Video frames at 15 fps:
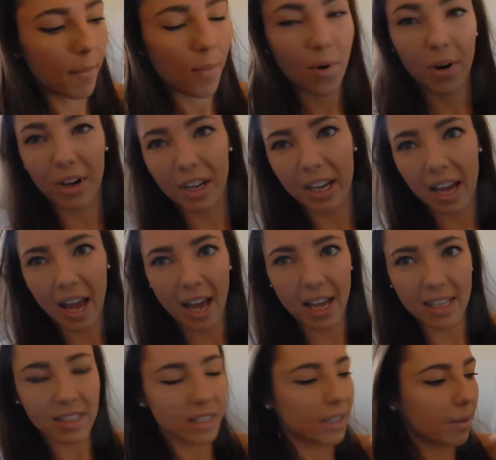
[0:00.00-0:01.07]
morning,
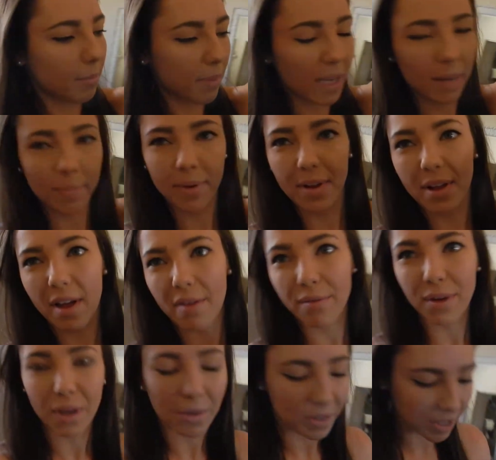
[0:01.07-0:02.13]
guys, people of
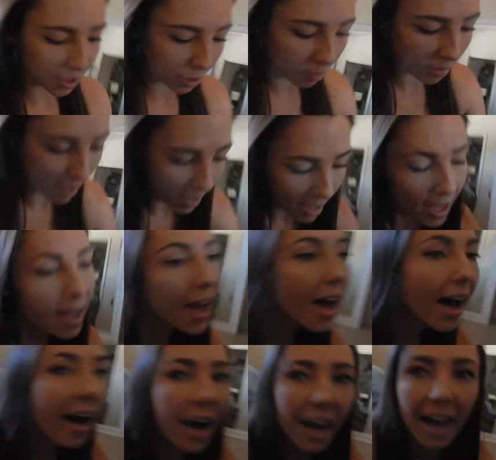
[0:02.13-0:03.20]
YouTube.
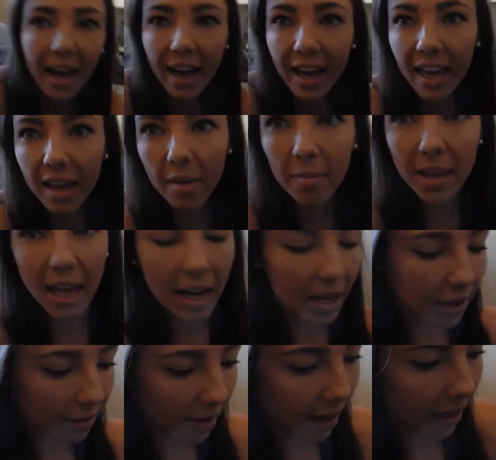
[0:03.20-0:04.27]
I am
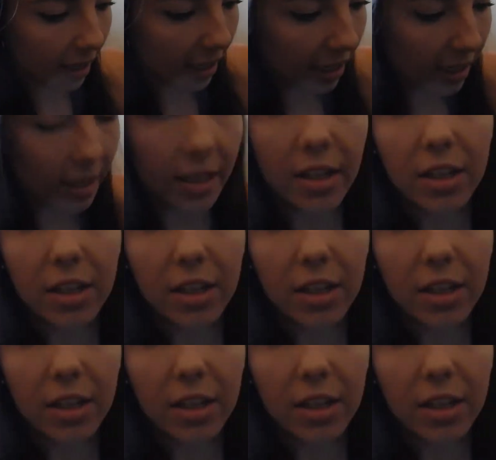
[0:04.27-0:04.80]
getting ready